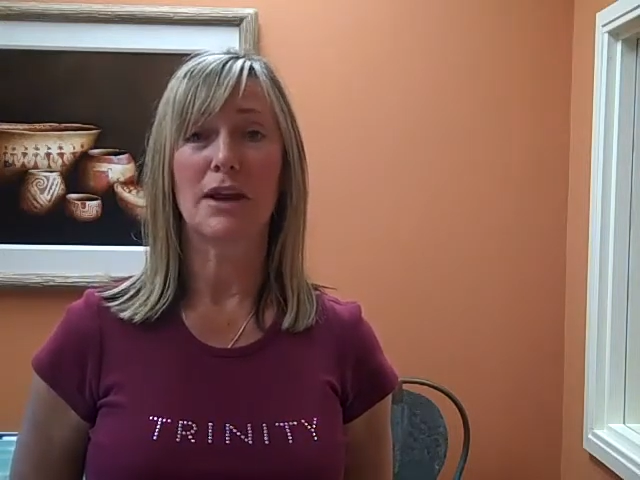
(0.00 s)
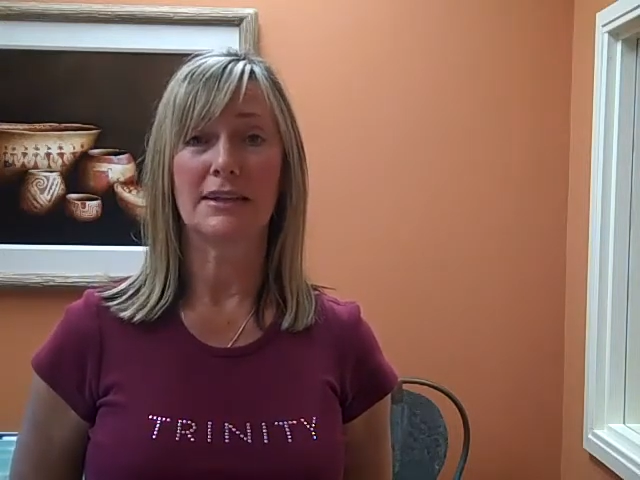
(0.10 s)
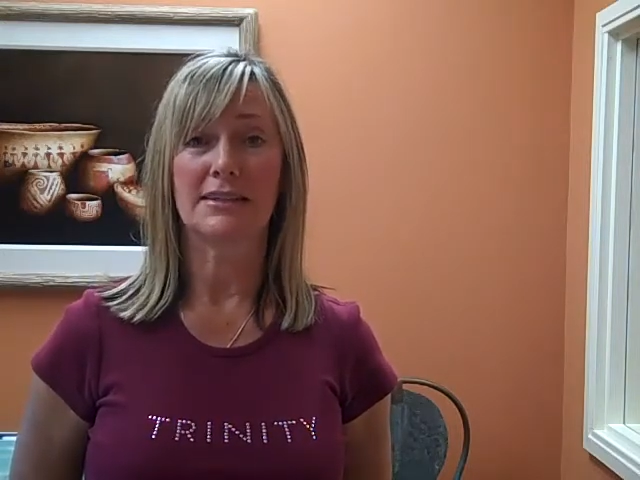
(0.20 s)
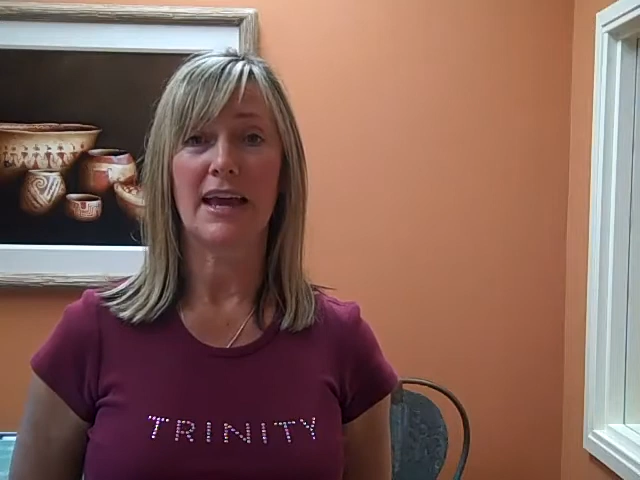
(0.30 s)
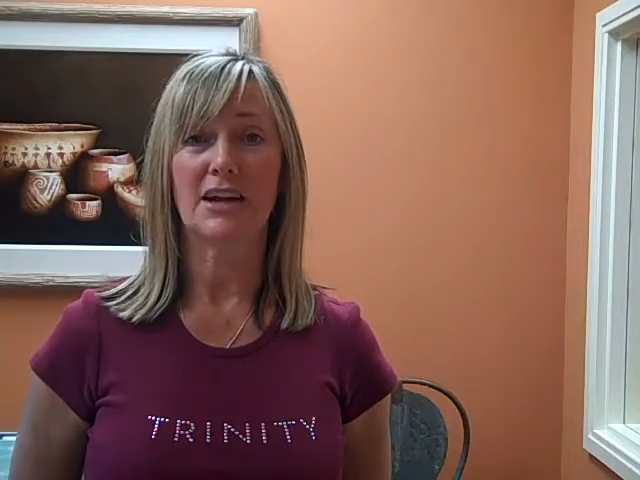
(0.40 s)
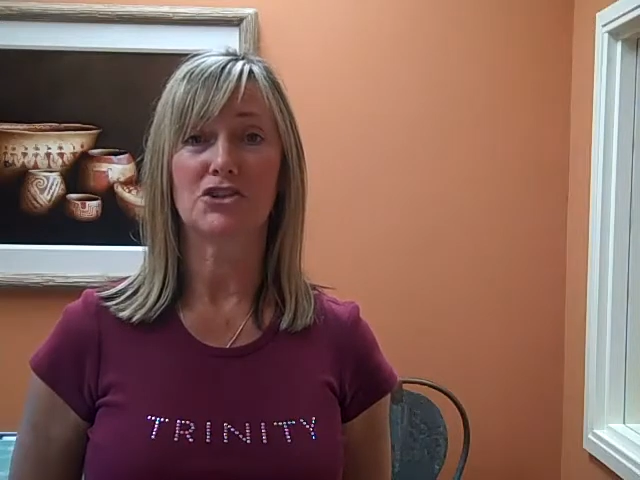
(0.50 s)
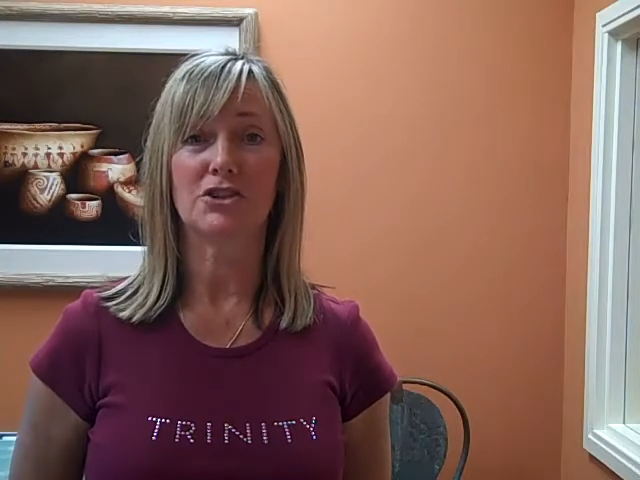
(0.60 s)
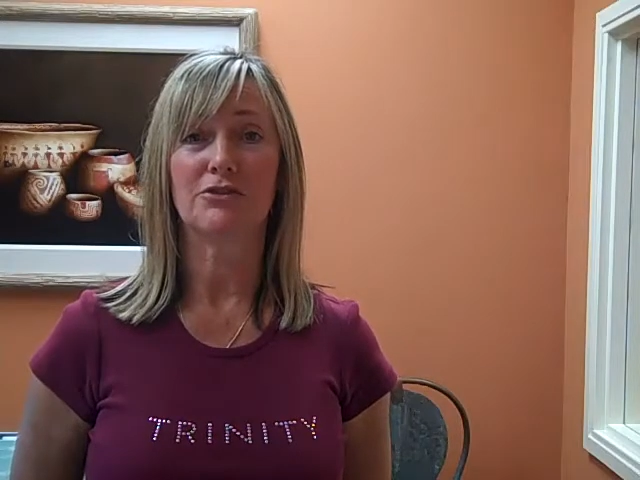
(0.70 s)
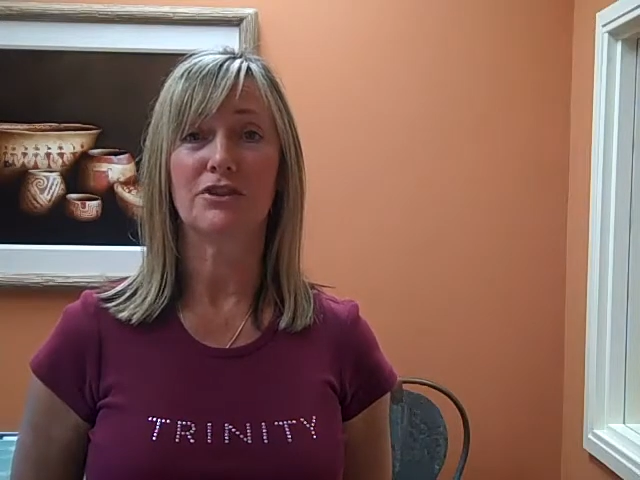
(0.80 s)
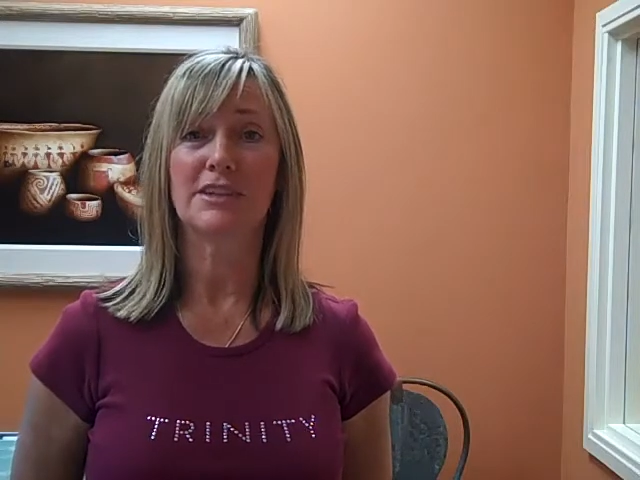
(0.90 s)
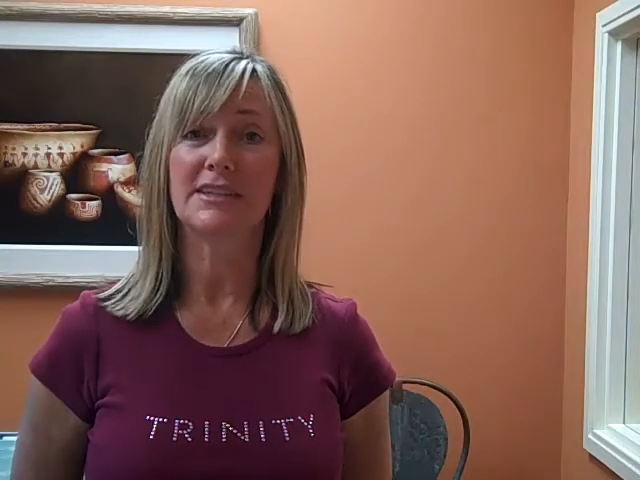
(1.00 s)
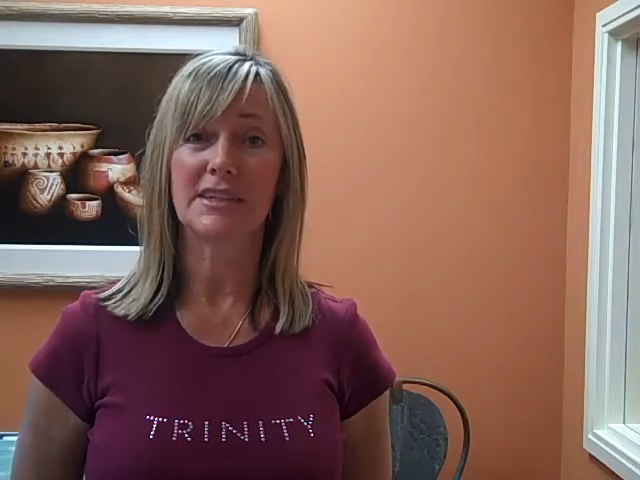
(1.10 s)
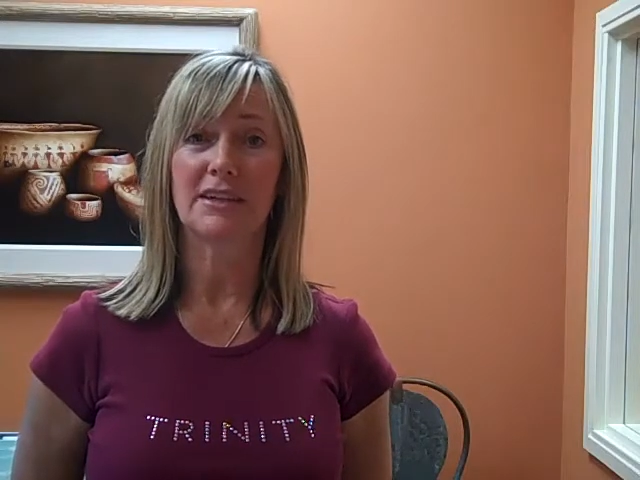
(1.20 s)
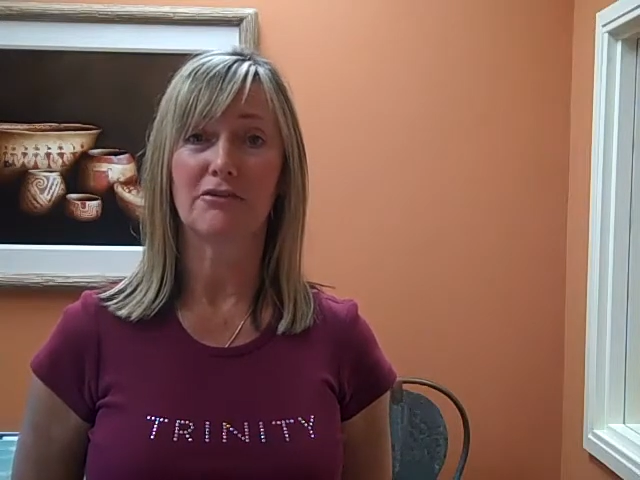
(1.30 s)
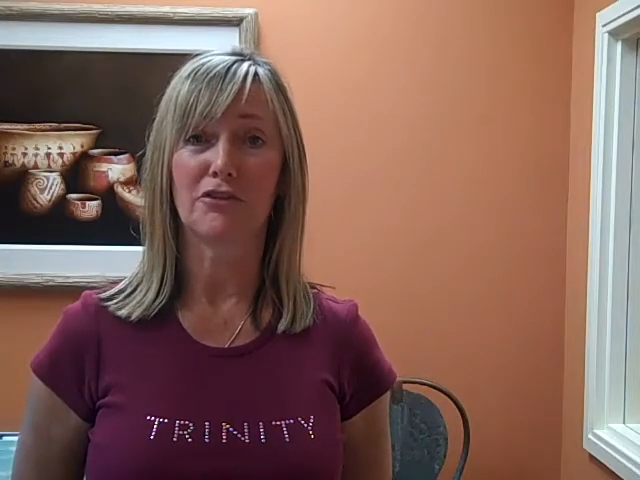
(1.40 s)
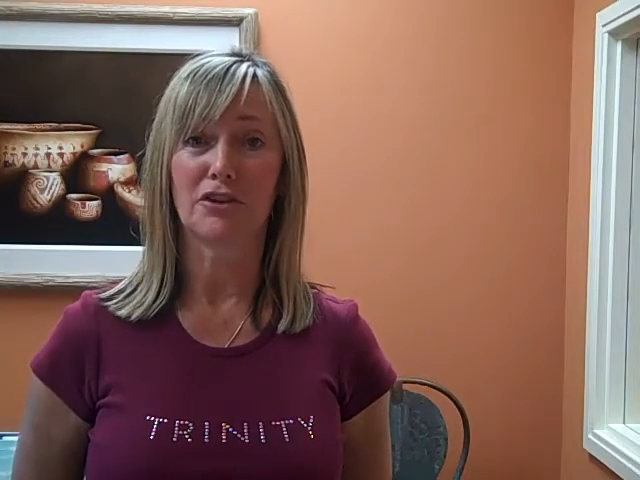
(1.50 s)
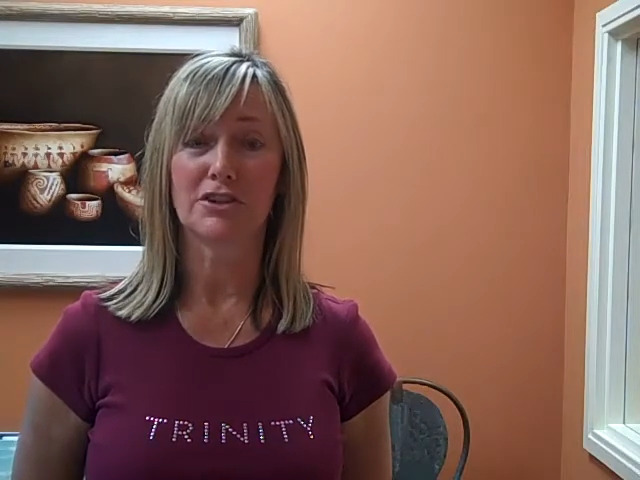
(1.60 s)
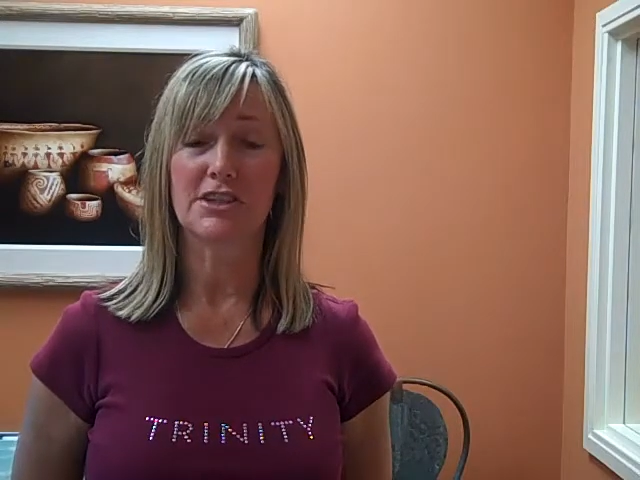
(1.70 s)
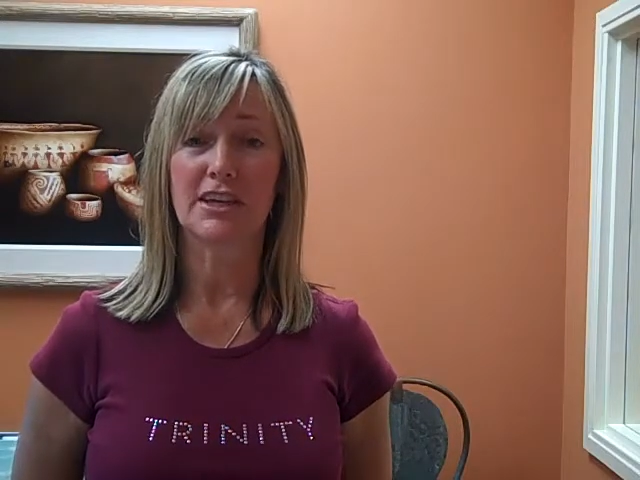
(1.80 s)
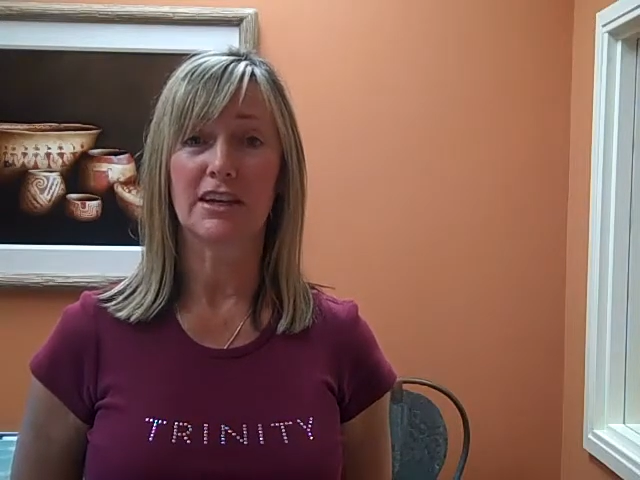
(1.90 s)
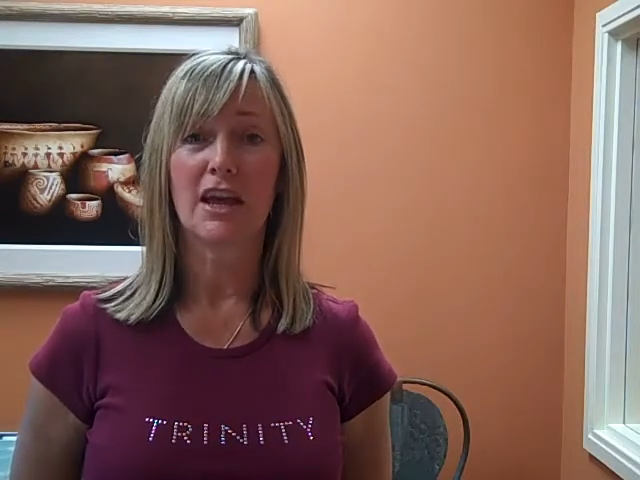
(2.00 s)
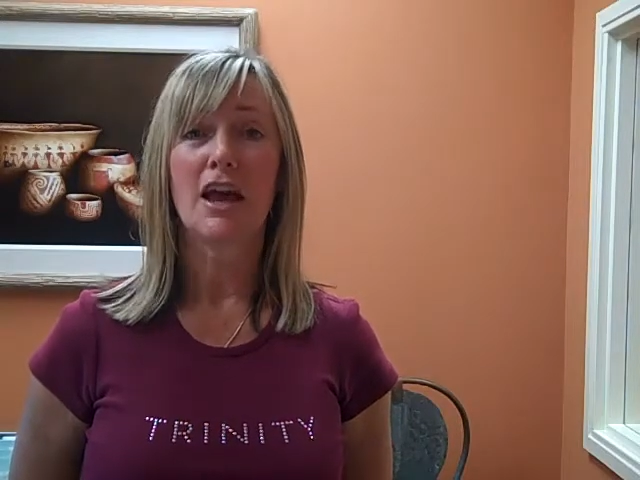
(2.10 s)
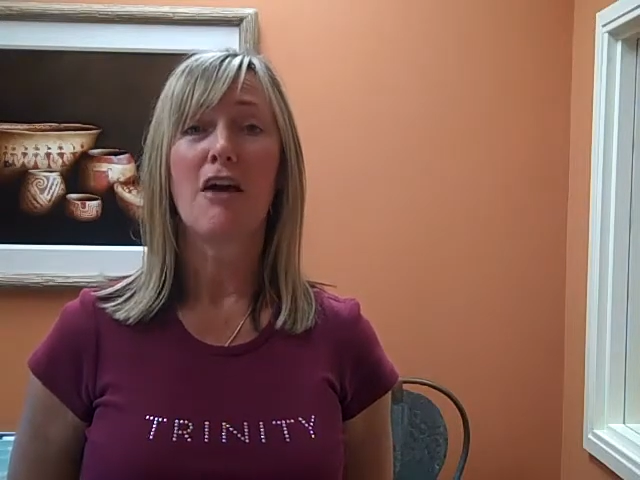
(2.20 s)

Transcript: transaction for the city of Fullerton.